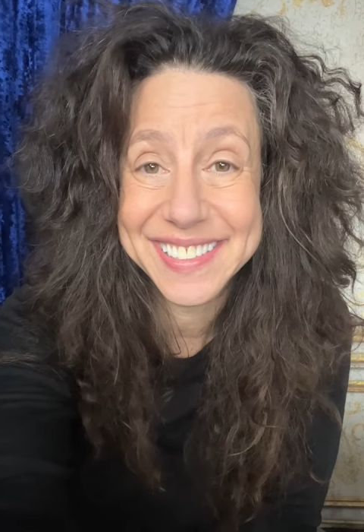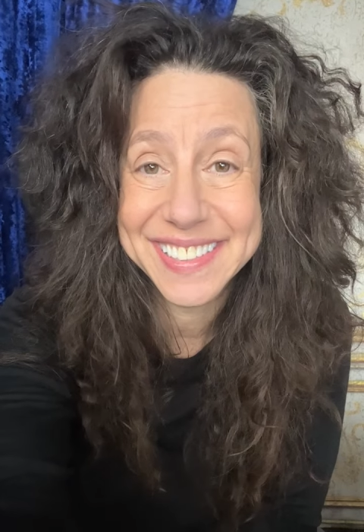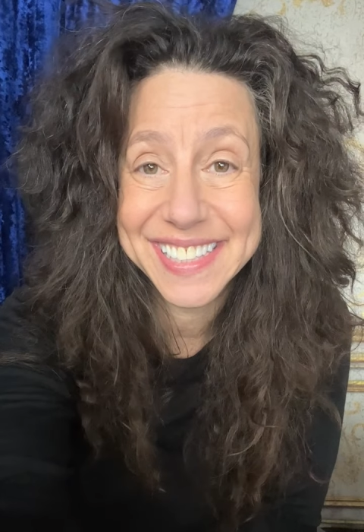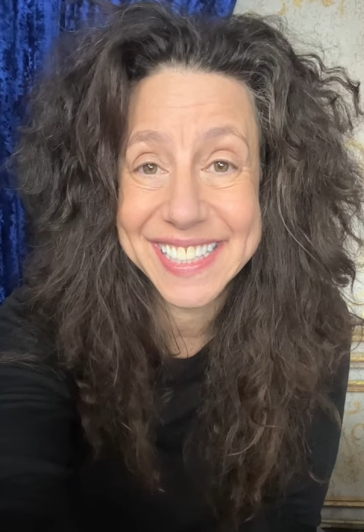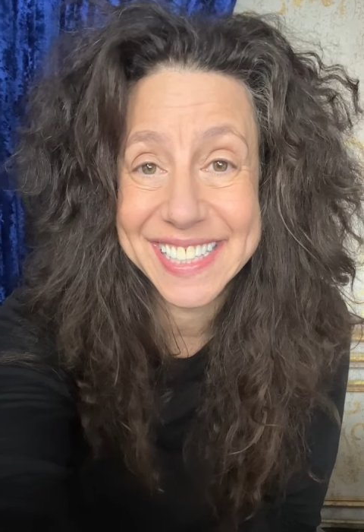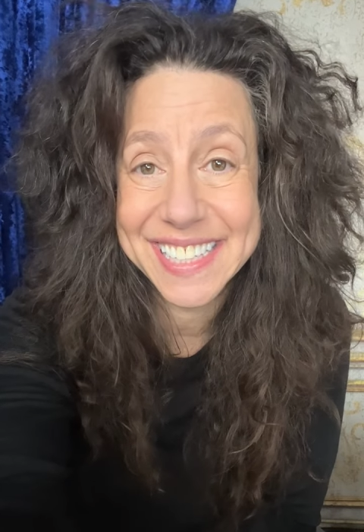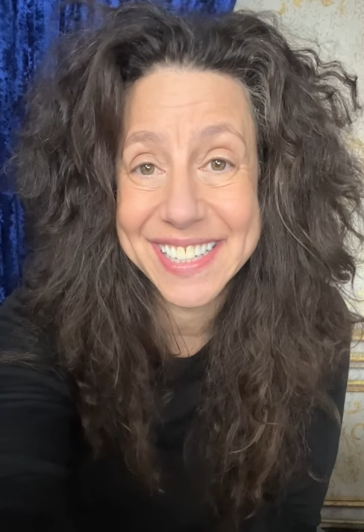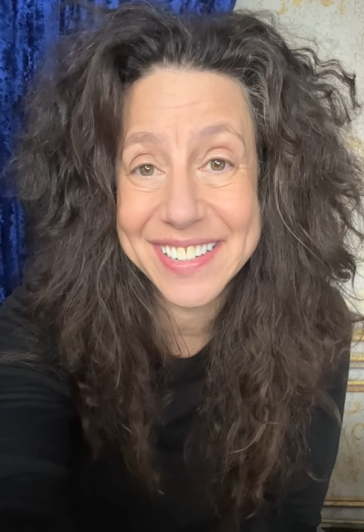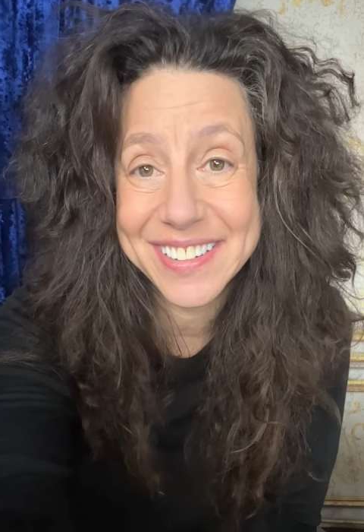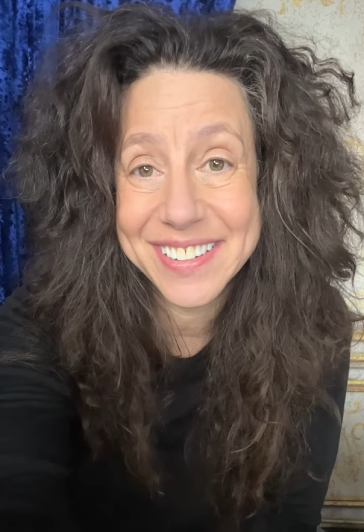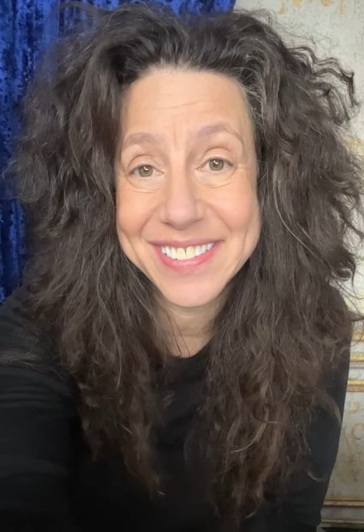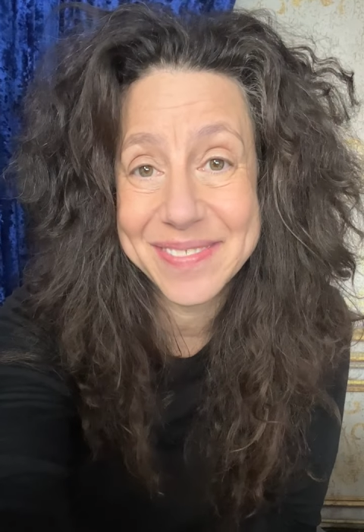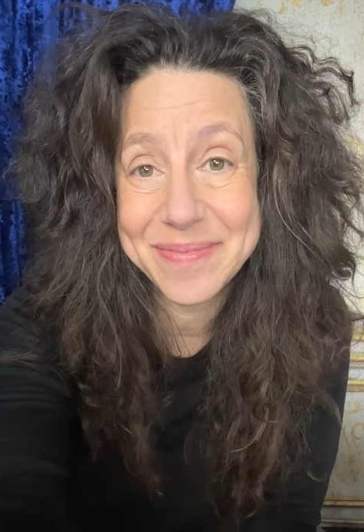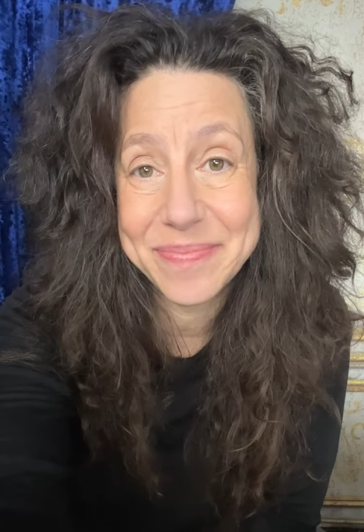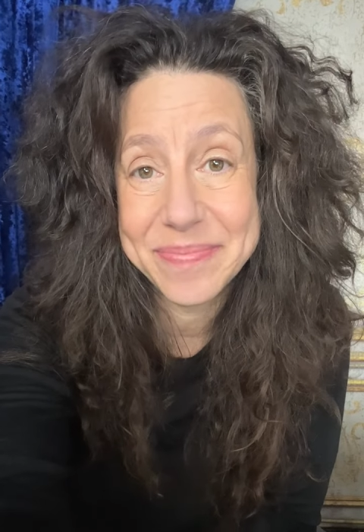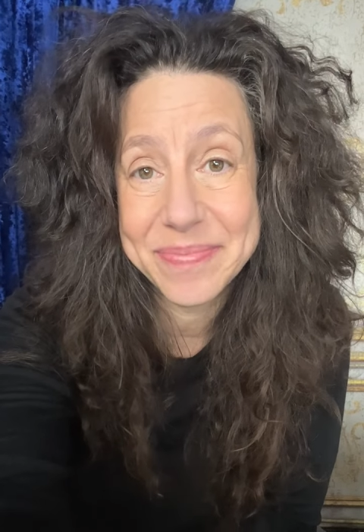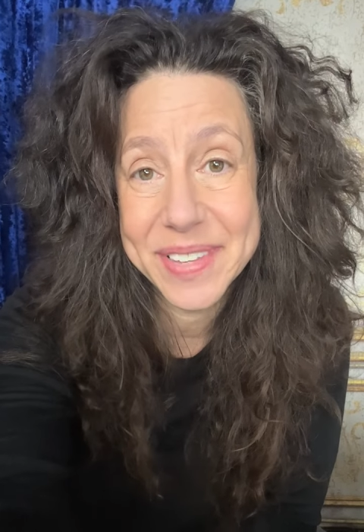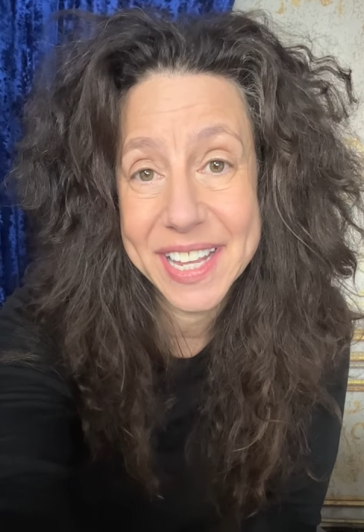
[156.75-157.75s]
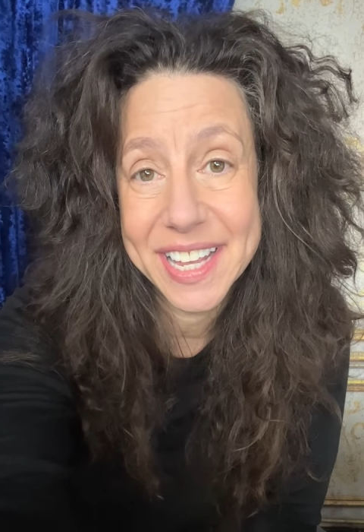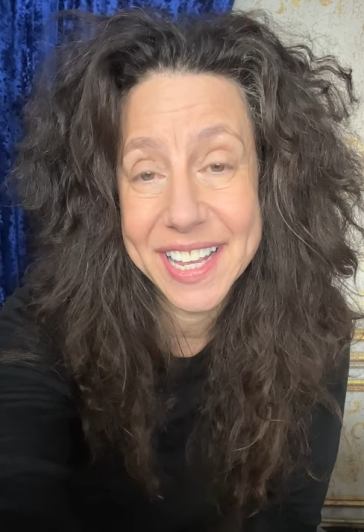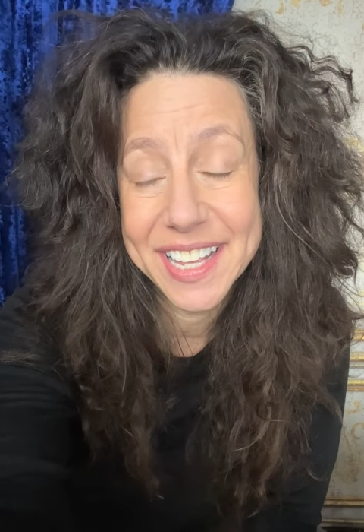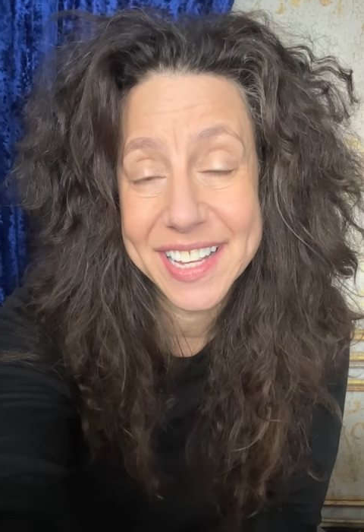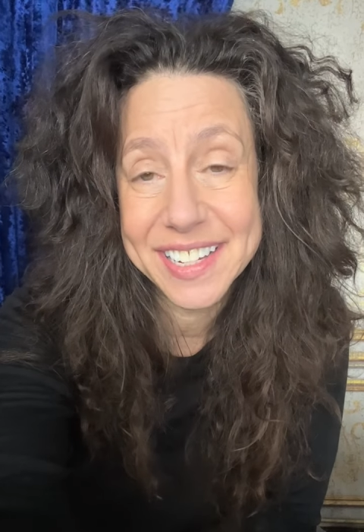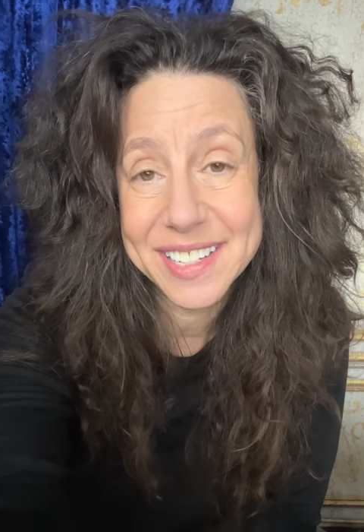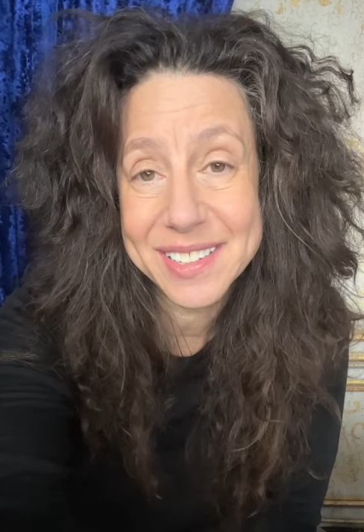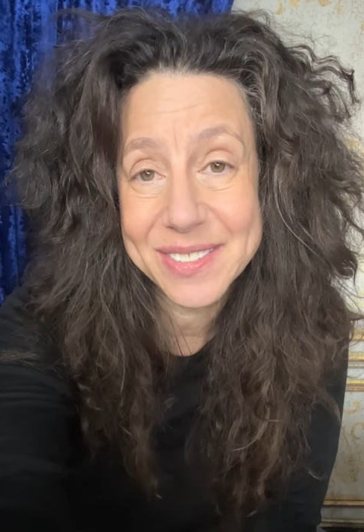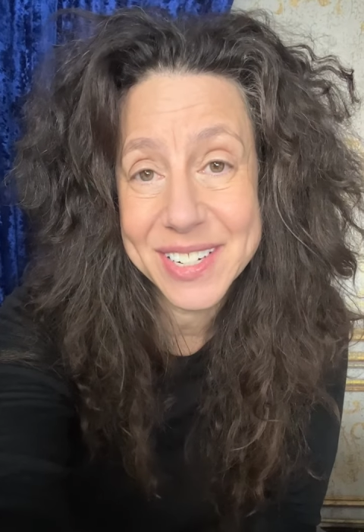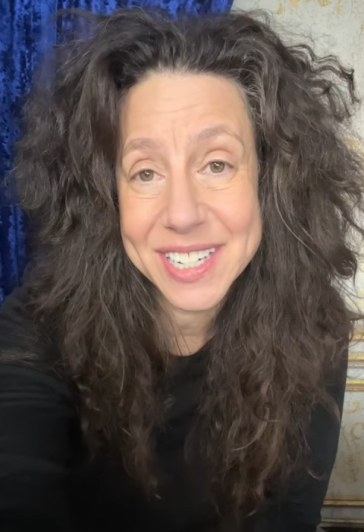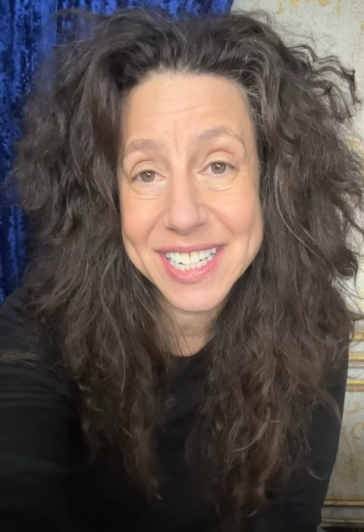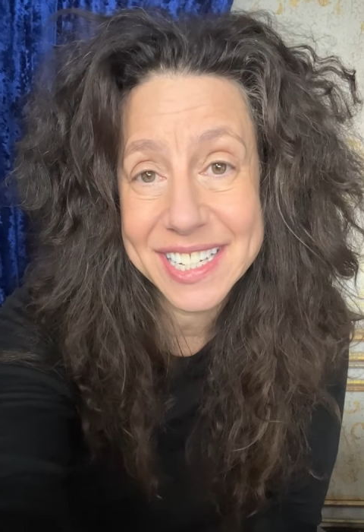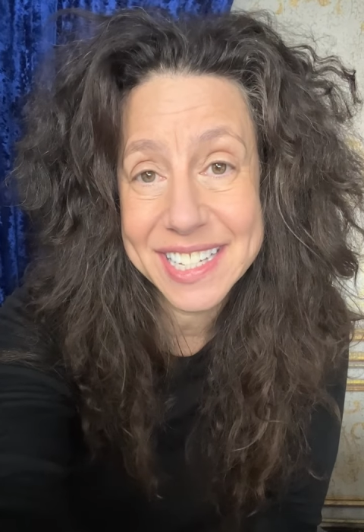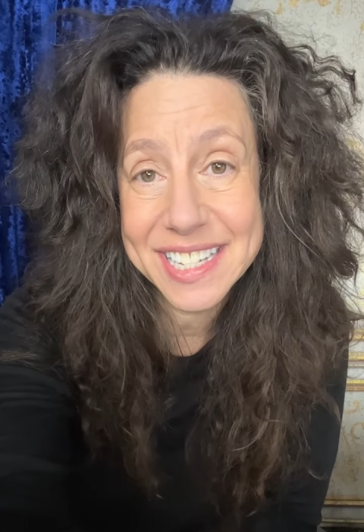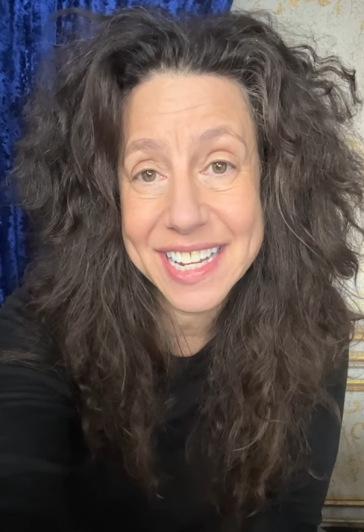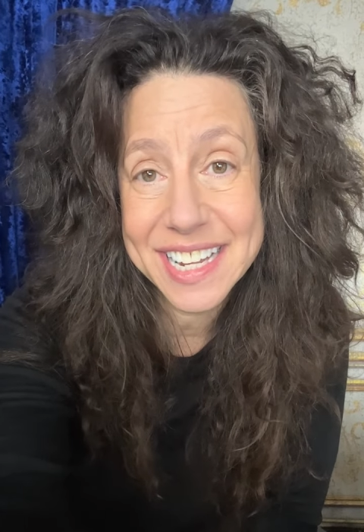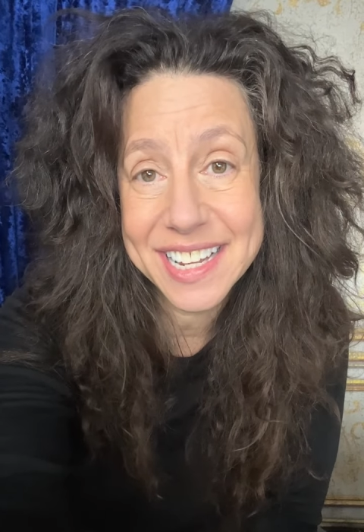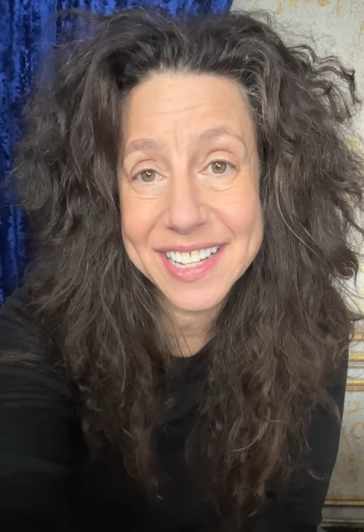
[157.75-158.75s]
So just wanted to
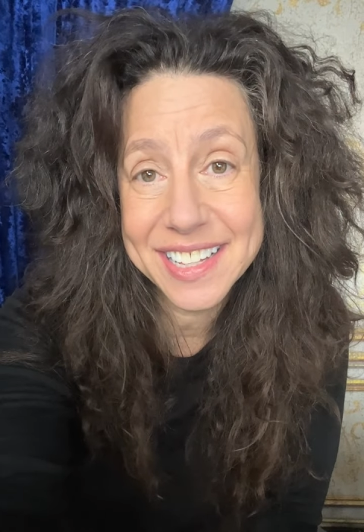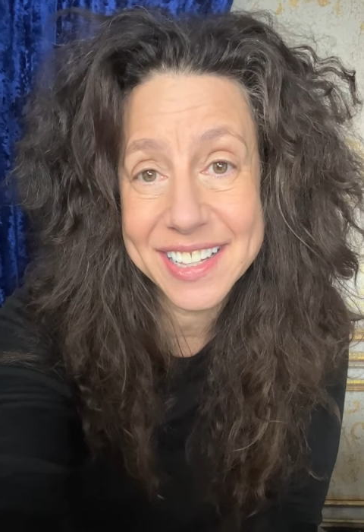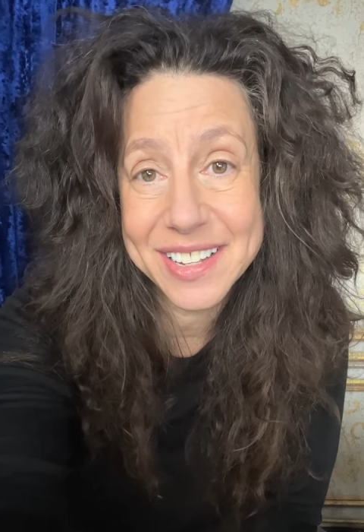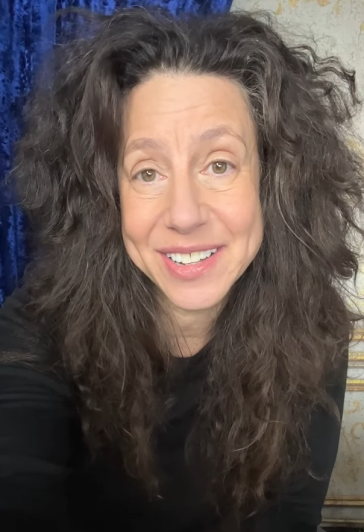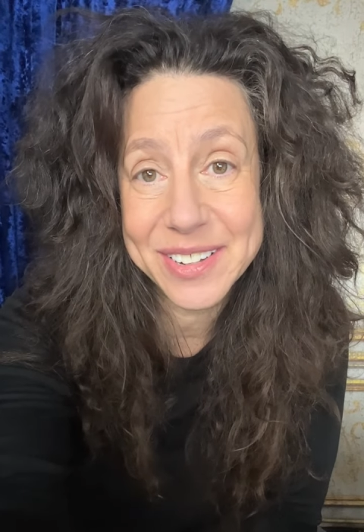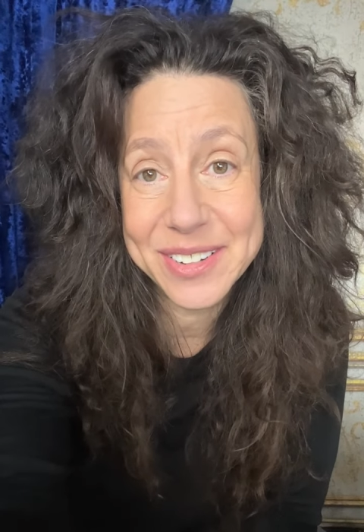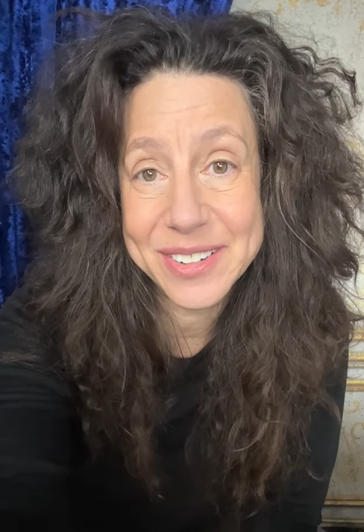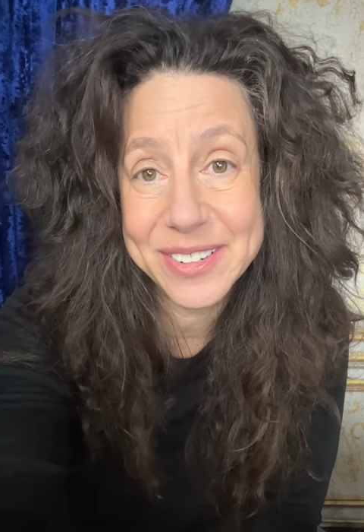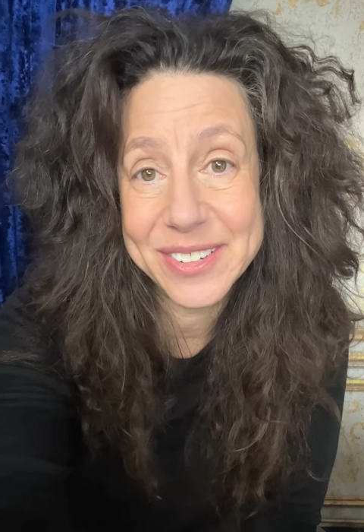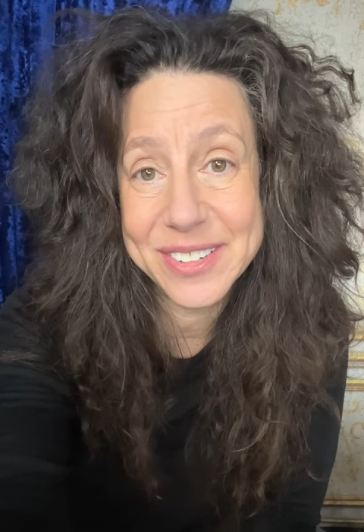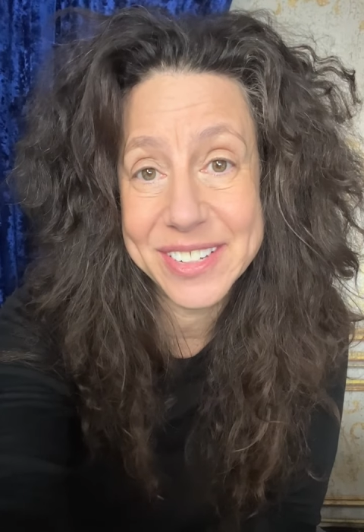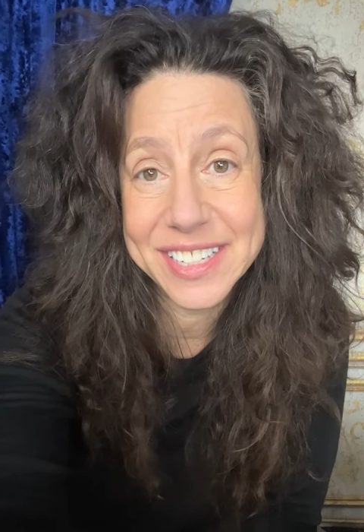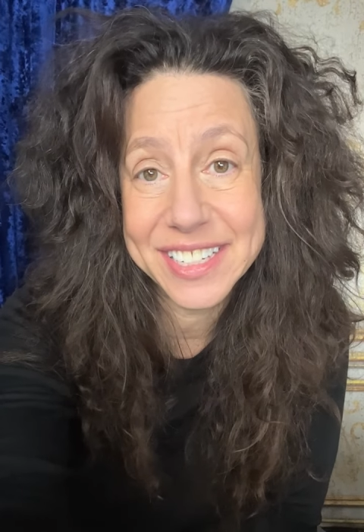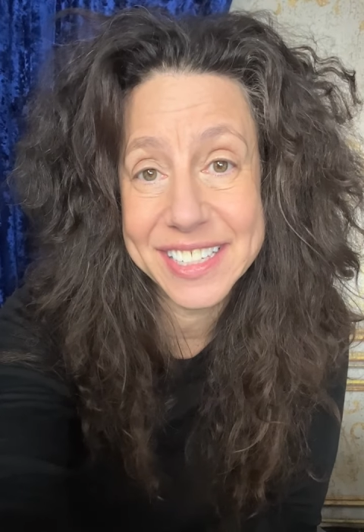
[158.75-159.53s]
say hello